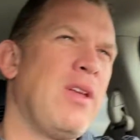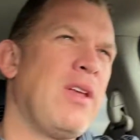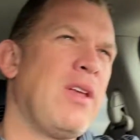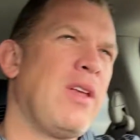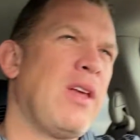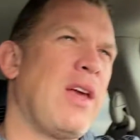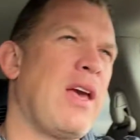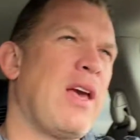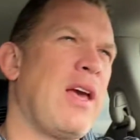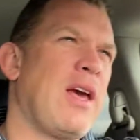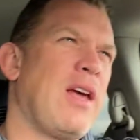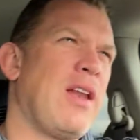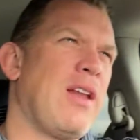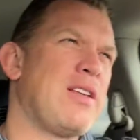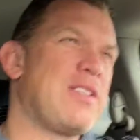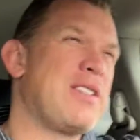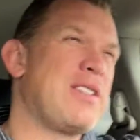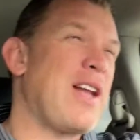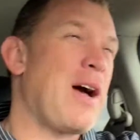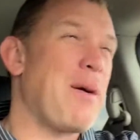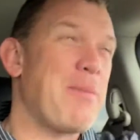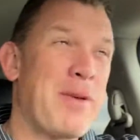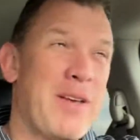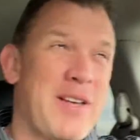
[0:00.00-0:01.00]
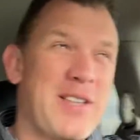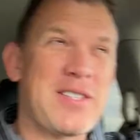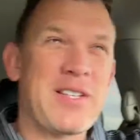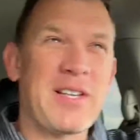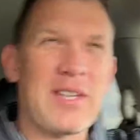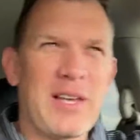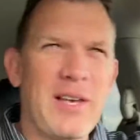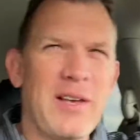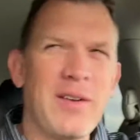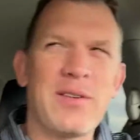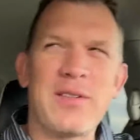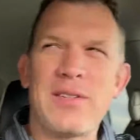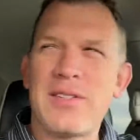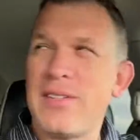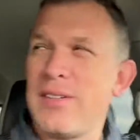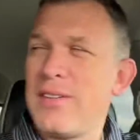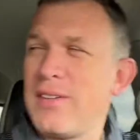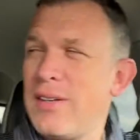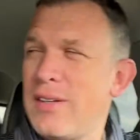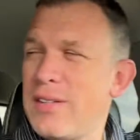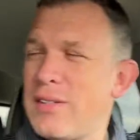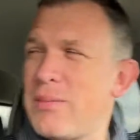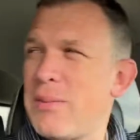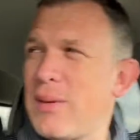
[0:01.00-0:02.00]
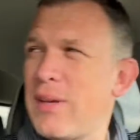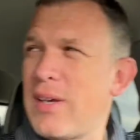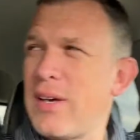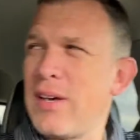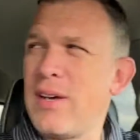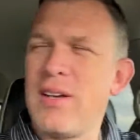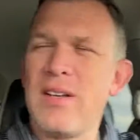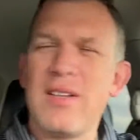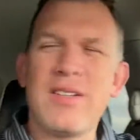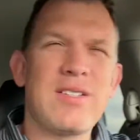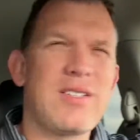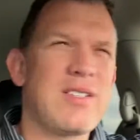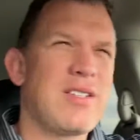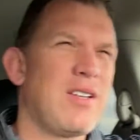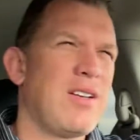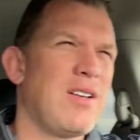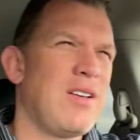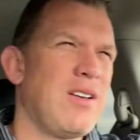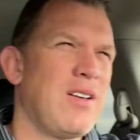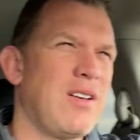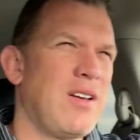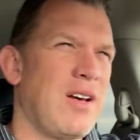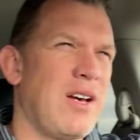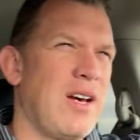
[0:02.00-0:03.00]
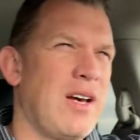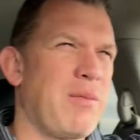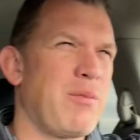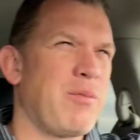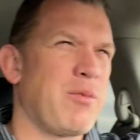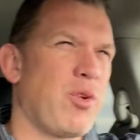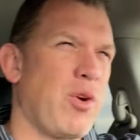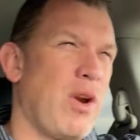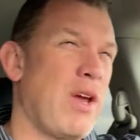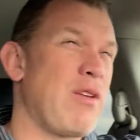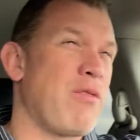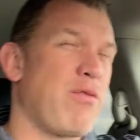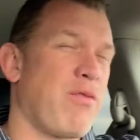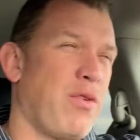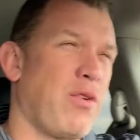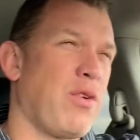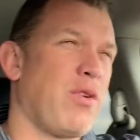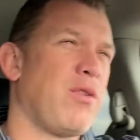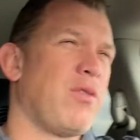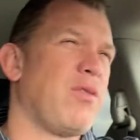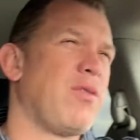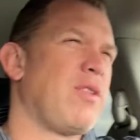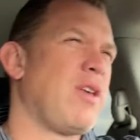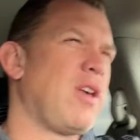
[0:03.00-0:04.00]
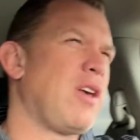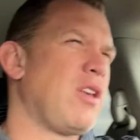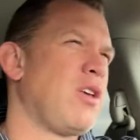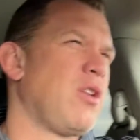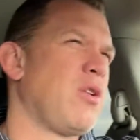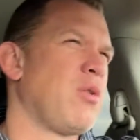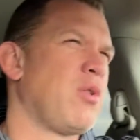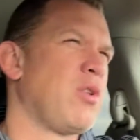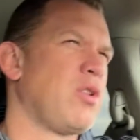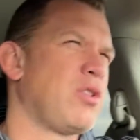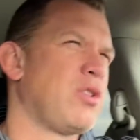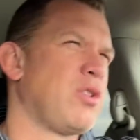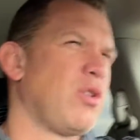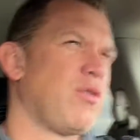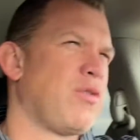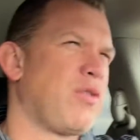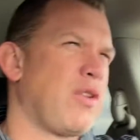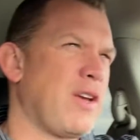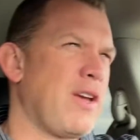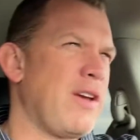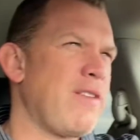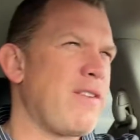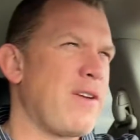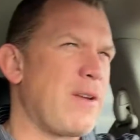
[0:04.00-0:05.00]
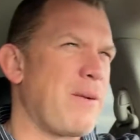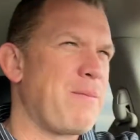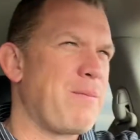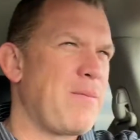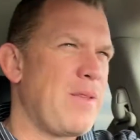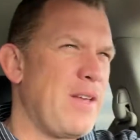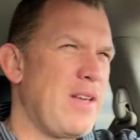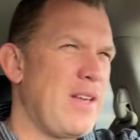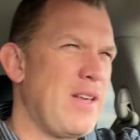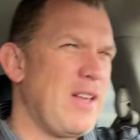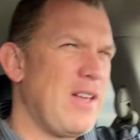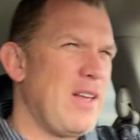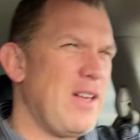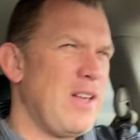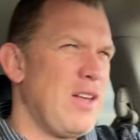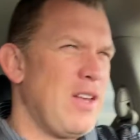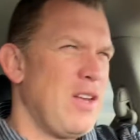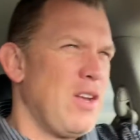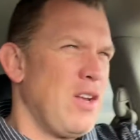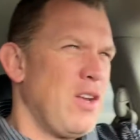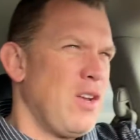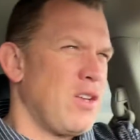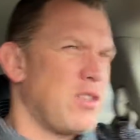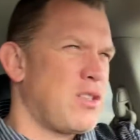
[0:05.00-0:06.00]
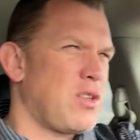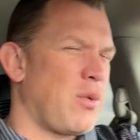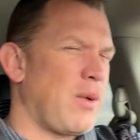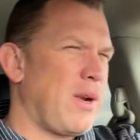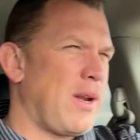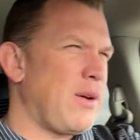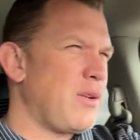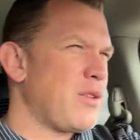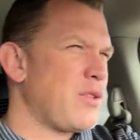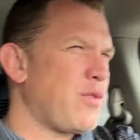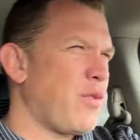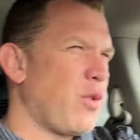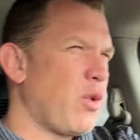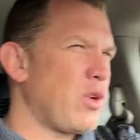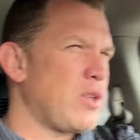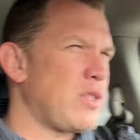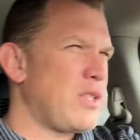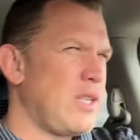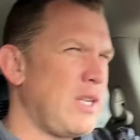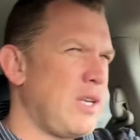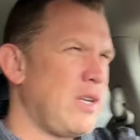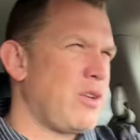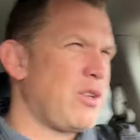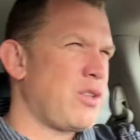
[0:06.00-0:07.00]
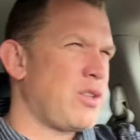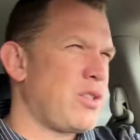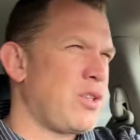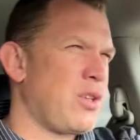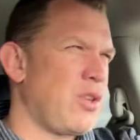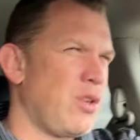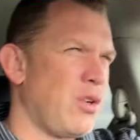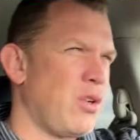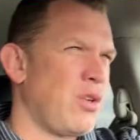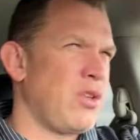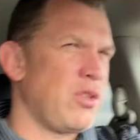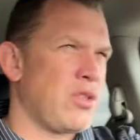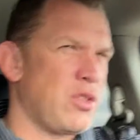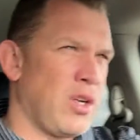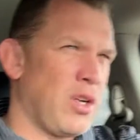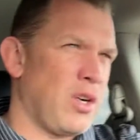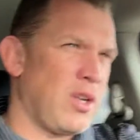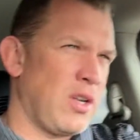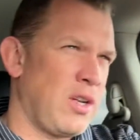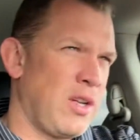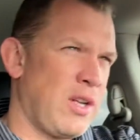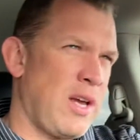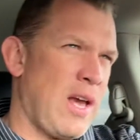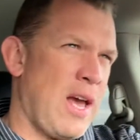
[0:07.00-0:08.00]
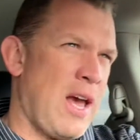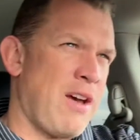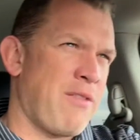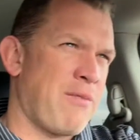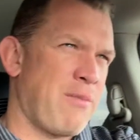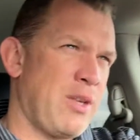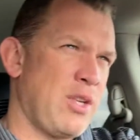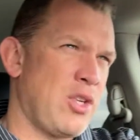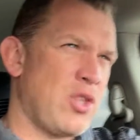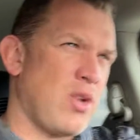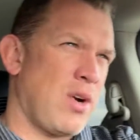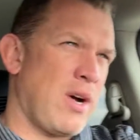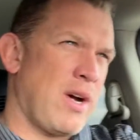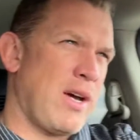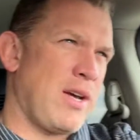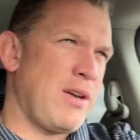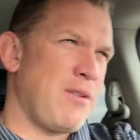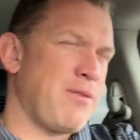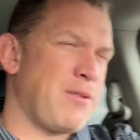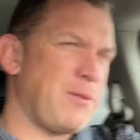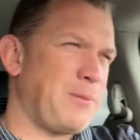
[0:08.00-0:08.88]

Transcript: And it's not because of guilt. It's because I'm grateful that you were so forgiving. So when I was 14 or so, you started to have me drive,